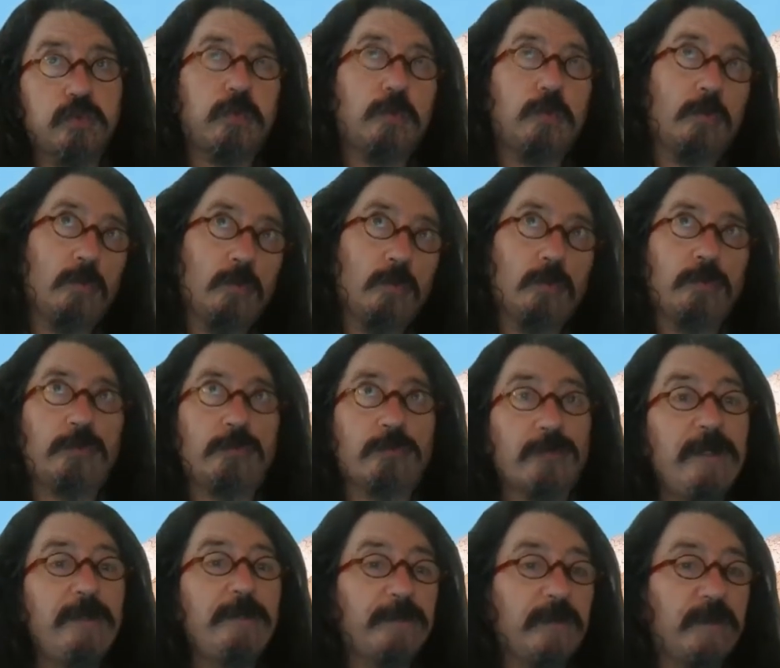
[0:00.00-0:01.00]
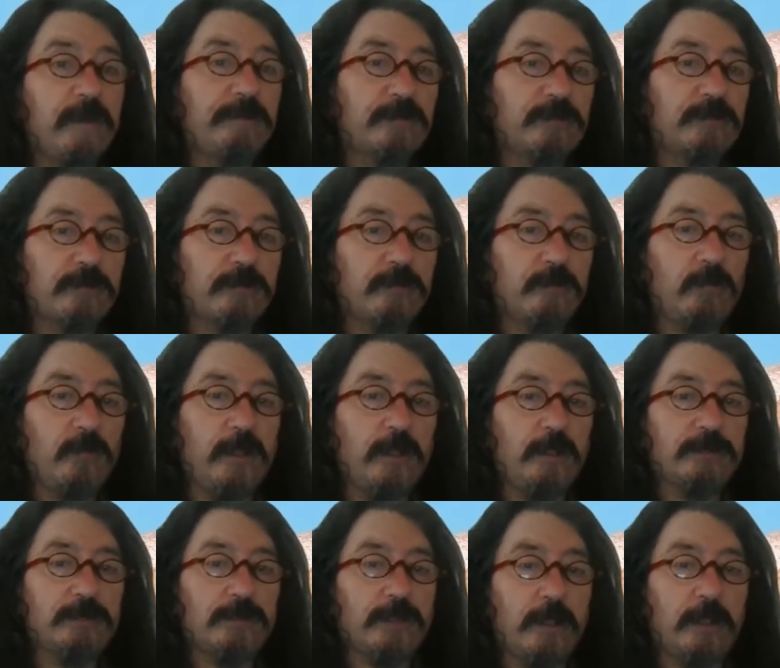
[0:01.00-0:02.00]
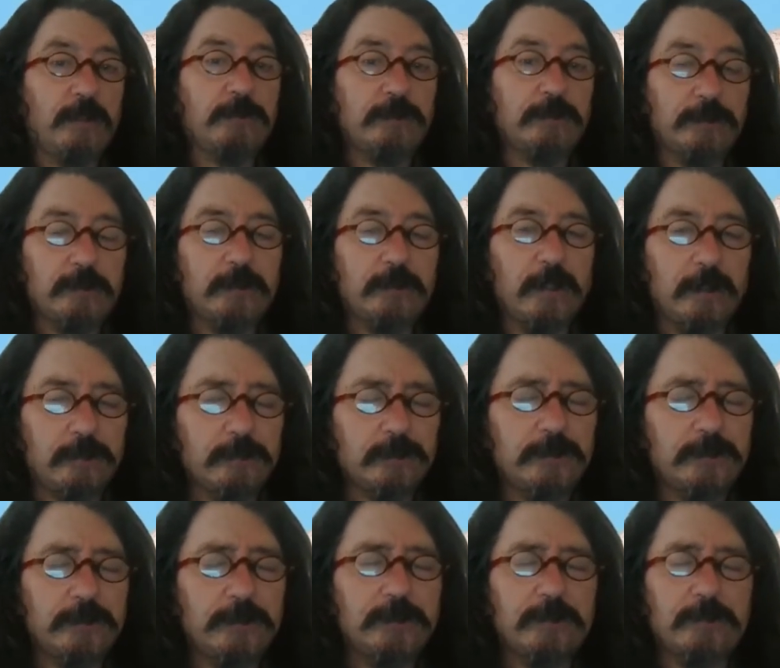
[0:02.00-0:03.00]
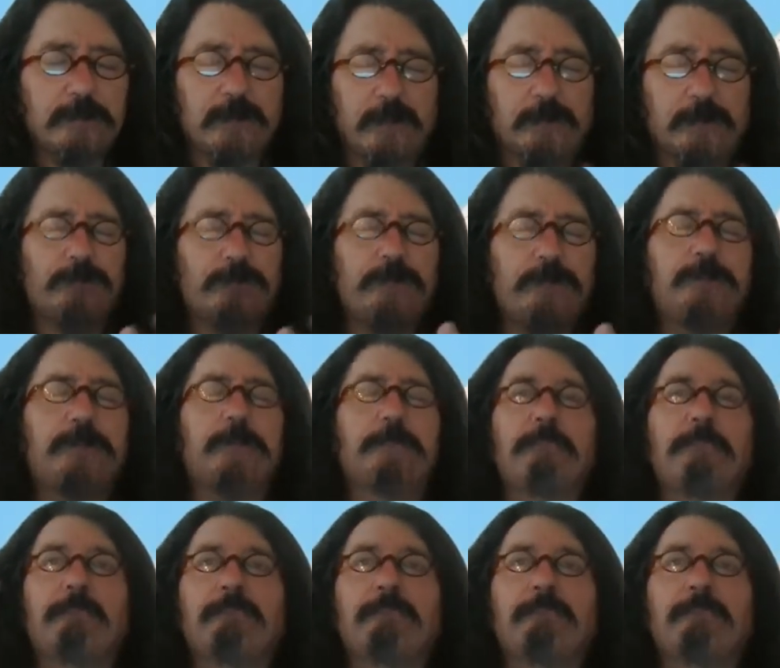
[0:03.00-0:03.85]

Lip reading: 3/5 of the world's countries.